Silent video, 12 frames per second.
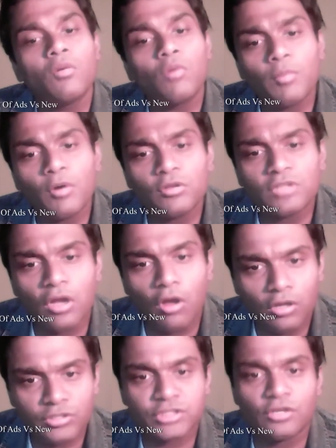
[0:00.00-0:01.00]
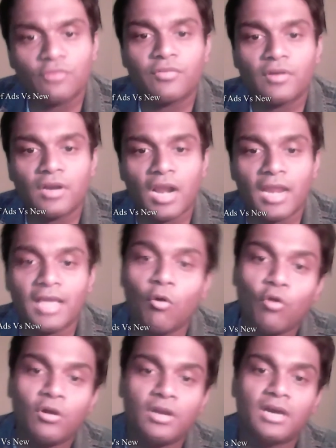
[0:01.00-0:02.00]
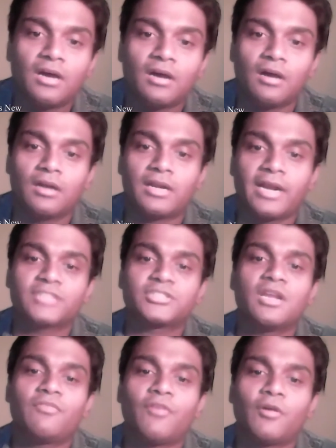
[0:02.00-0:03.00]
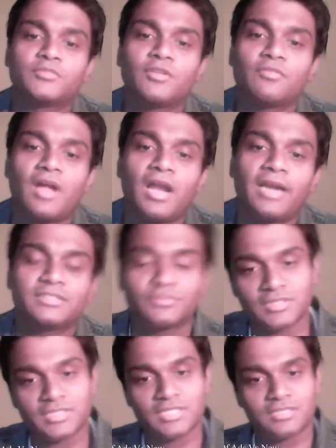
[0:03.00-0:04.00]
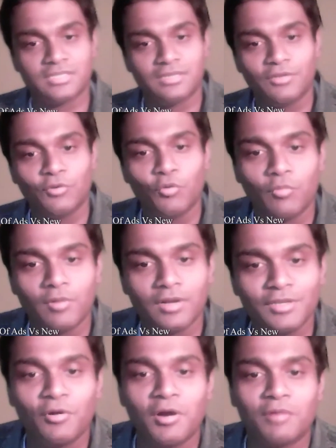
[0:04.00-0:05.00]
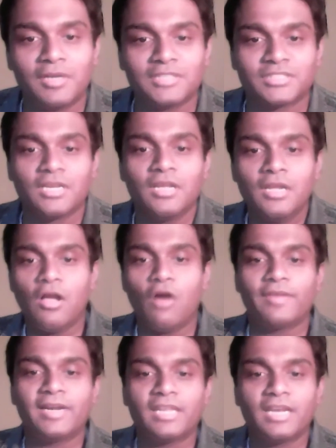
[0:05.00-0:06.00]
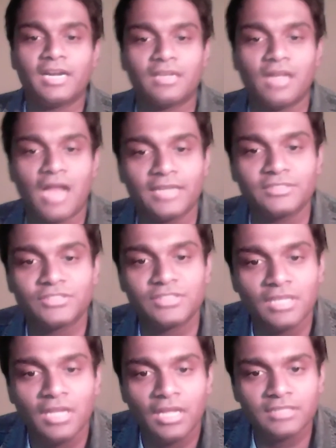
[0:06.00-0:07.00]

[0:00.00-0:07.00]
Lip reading: What about the cost of running old traditional forms of ads versus the newer version of internet ads?